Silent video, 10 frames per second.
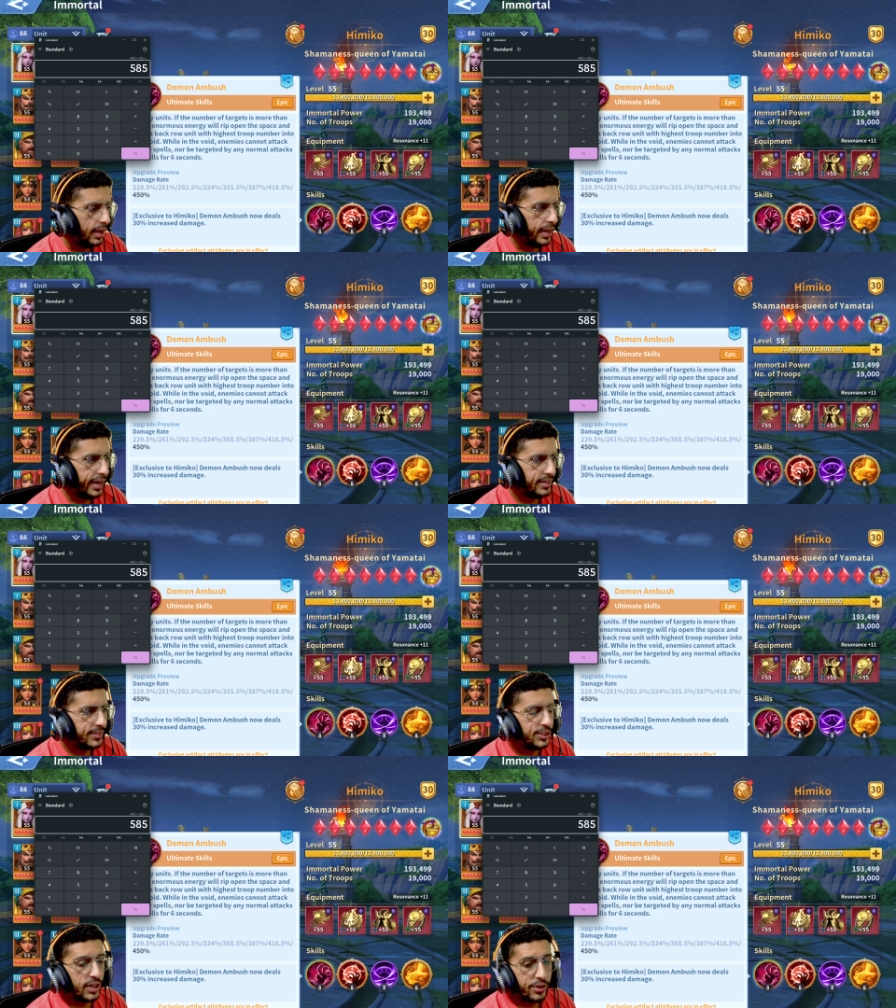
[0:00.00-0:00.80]
And there
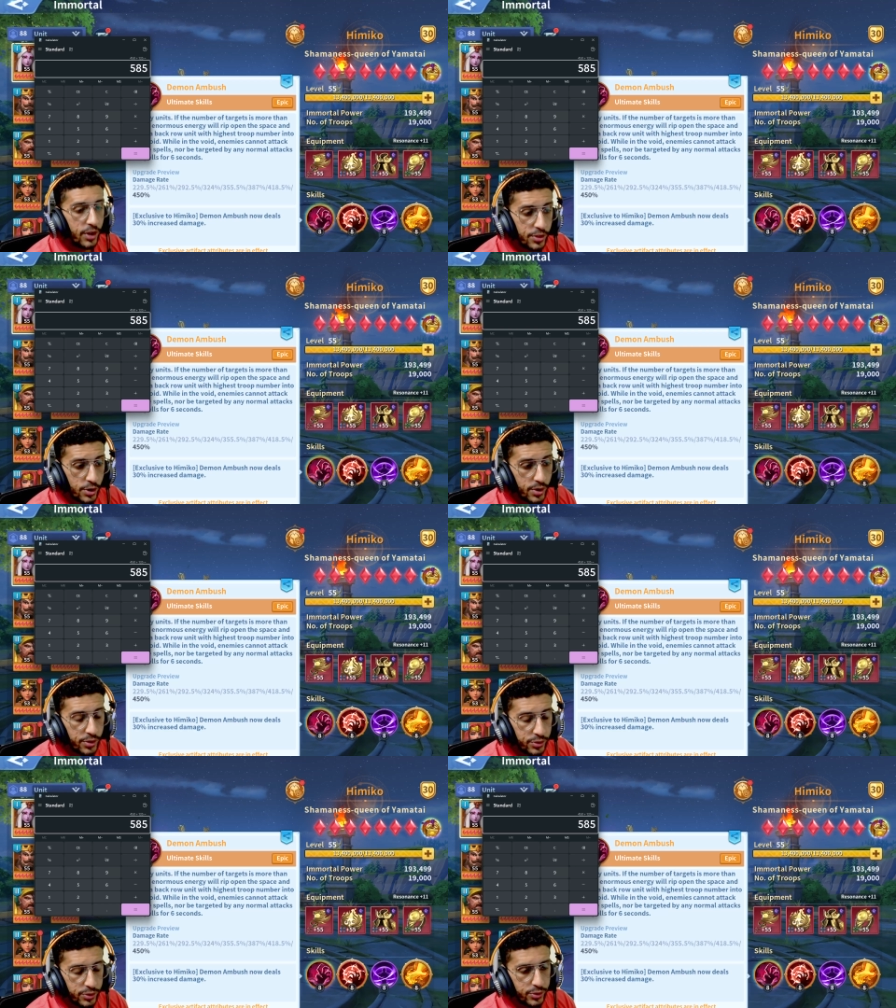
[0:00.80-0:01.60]
is another
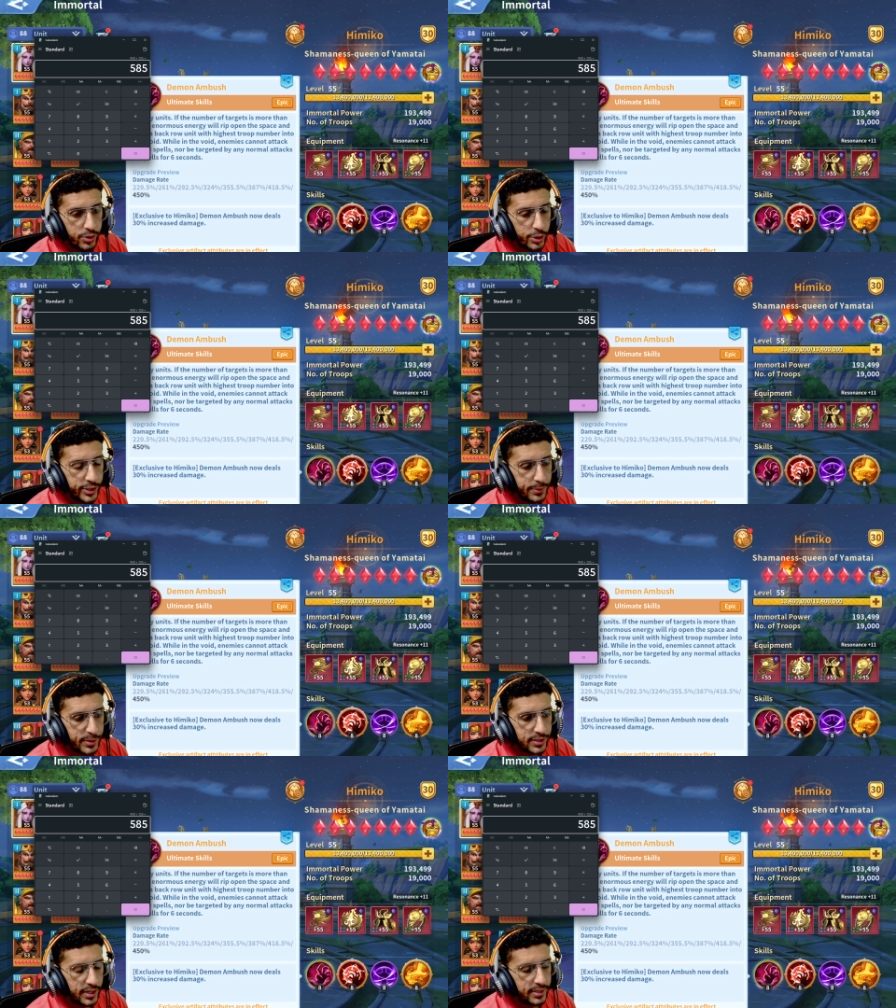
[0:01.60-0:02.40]

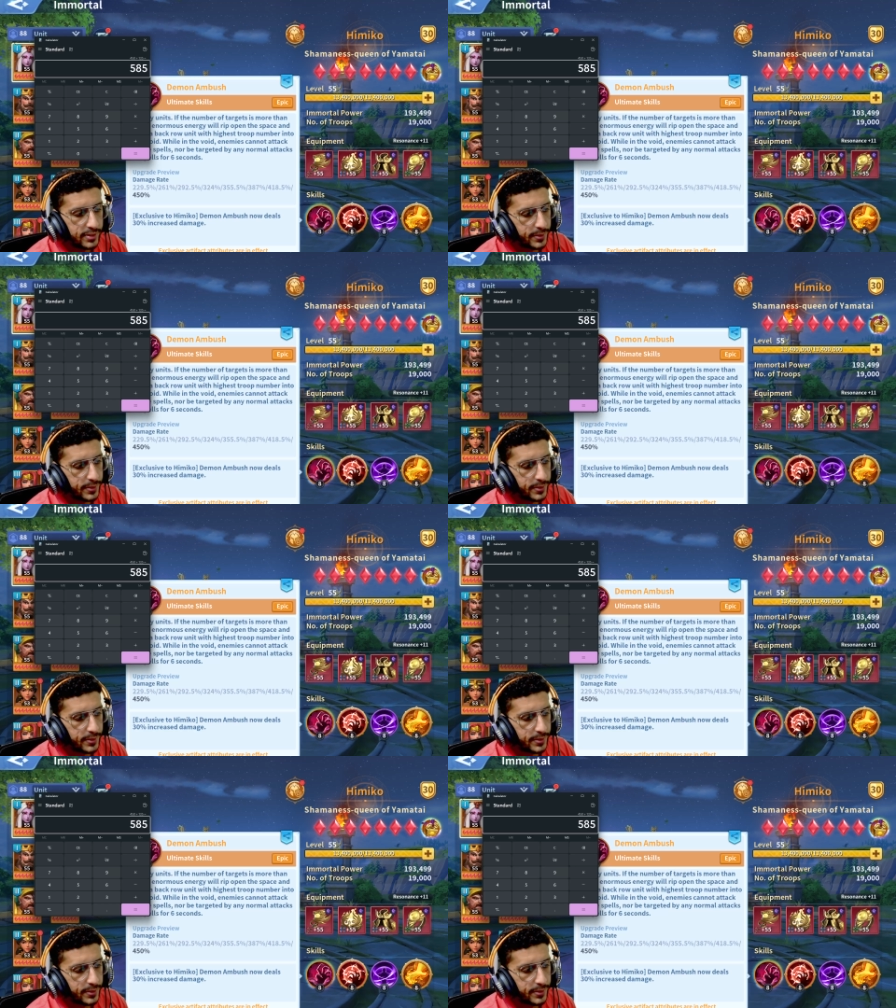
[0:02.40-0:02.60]
30%.